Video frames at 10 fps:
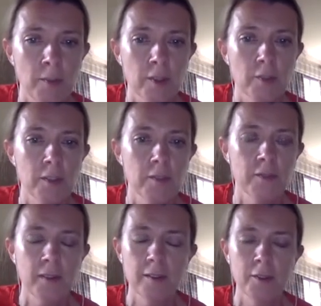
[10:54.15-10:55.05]
There's lots
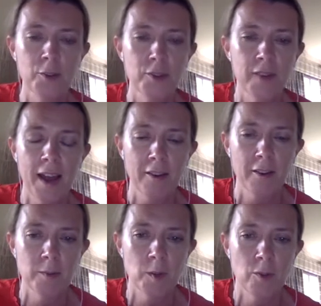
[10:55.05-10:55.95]
of lots of
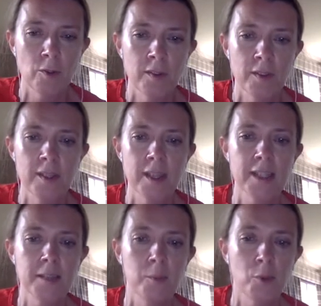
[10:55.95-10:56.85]
acronyms that use
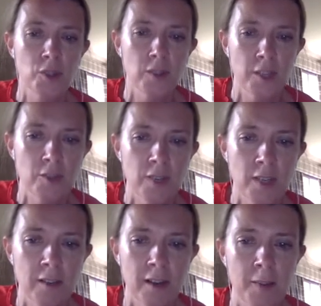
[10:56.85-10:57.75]
intensity modulated
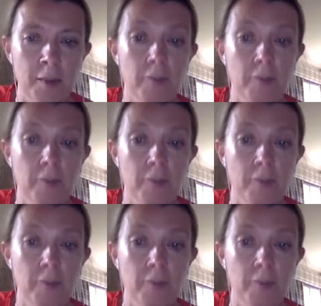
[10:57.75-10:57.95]
radiotherapy,